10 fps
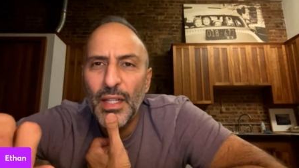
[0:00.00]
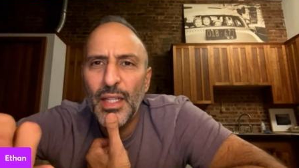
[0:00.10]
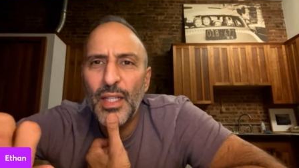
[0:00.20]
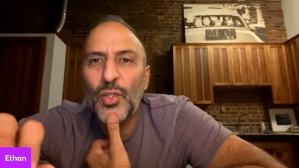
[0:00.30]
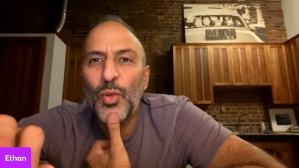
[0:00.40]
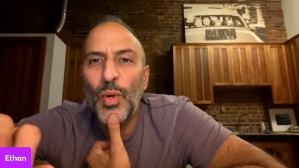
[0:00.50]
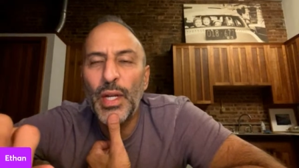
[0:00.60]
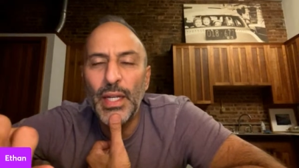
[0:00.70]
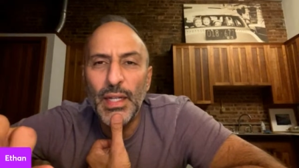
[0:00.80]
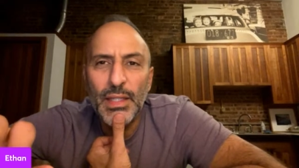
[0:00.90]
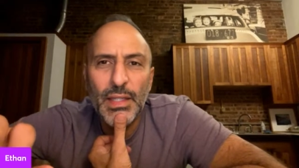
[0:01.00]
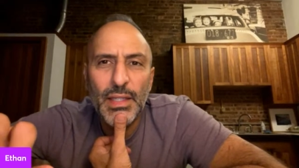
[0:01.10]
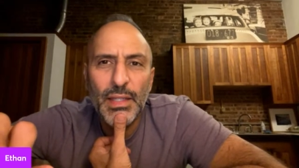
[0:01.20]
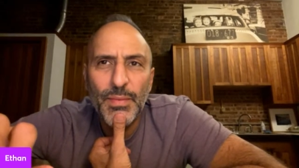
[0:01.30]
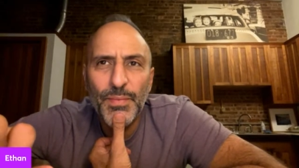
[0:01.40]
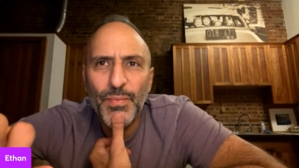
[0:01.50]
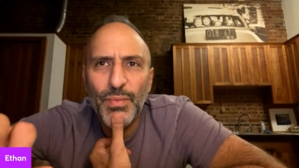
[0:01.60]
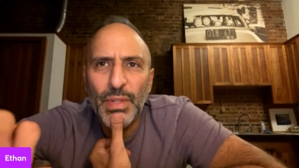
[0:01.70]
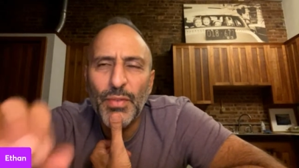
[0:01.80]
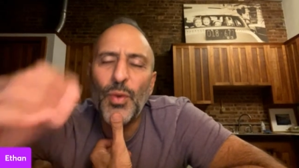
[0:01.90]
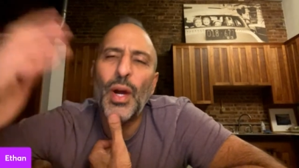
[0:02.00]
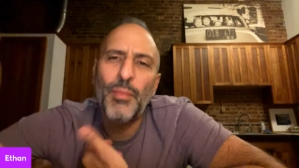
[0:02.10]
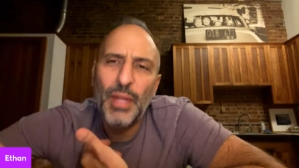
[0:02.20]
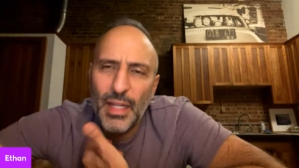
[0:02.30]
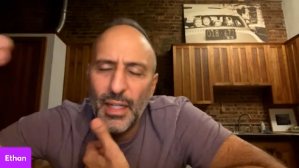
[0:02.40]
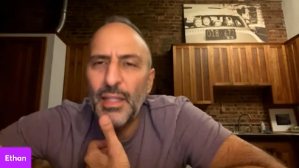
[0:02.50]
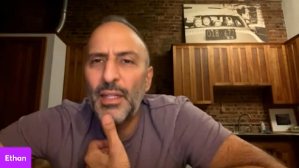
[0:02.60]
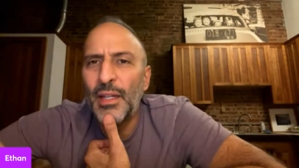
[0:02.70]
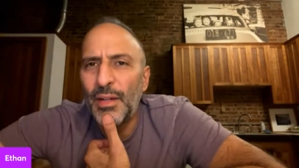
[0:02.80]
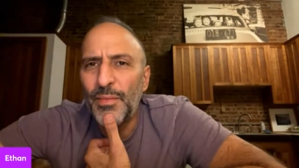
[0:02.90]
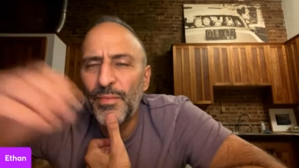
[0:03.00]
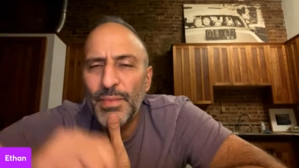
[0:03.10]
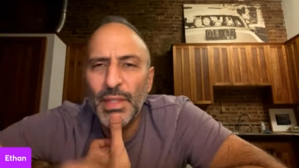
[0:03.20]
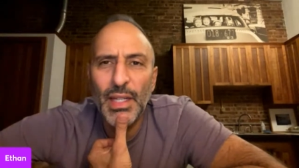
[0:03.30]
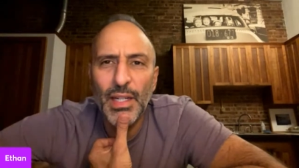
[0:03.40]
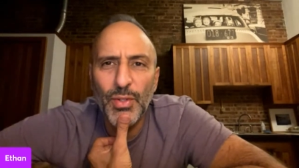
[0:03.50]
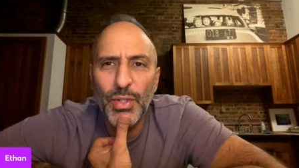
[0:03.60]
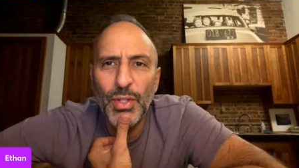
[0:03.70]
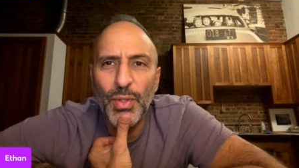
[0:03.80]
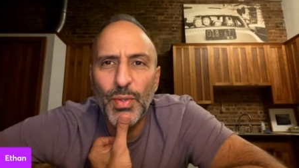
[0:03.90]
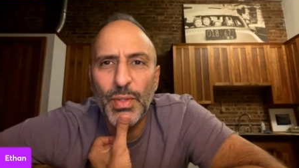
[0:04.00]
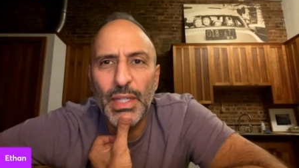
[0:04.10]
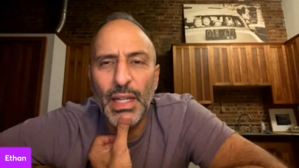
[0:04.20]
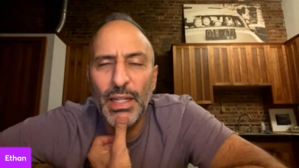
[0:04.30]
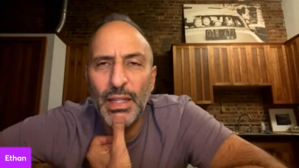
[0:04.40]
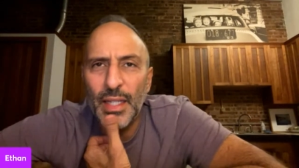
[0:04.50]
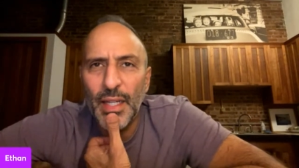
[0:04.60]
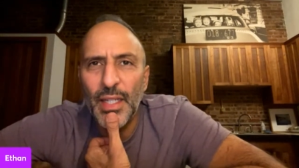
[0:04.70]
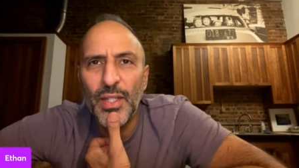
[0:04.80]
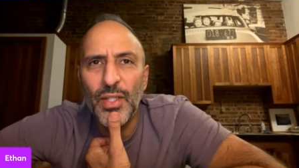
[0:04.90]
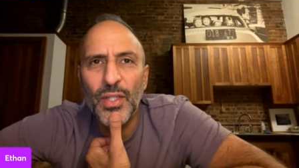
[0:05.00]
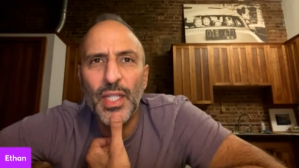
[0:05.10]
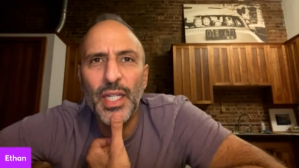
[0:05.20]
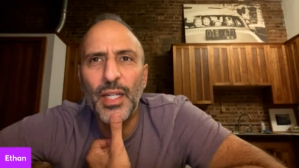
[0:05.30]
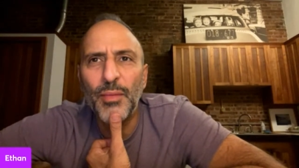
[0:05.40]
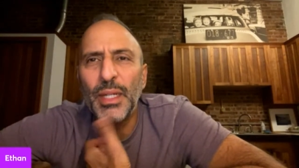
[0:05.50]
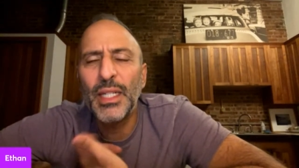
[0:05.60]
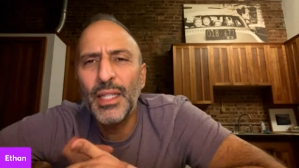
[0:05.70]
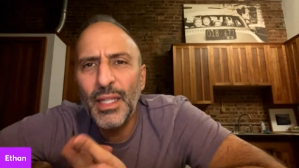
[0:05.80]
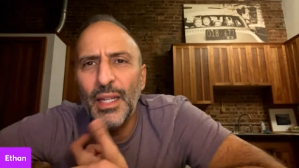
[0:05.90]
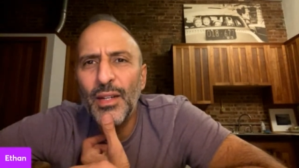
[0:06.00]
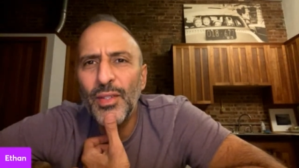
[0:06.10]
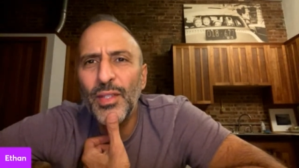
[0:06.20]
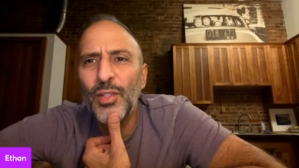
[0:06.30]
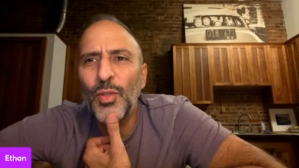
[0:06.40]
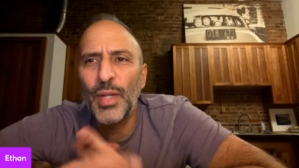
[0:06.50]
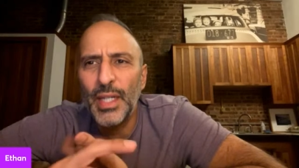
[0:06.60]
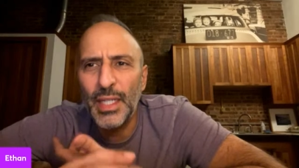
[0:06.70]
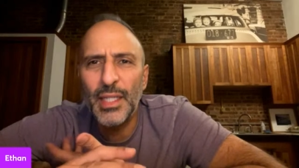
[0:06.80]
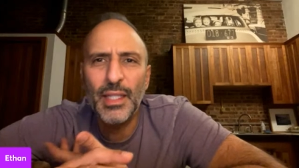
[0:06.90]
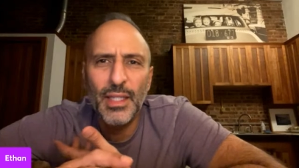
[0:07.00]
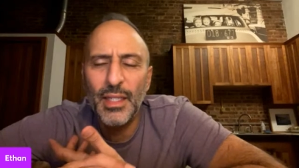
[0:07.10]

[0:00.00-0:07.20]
20s. Of course, I mean, the Hitler Youth was 10 years later. But, in the 20s,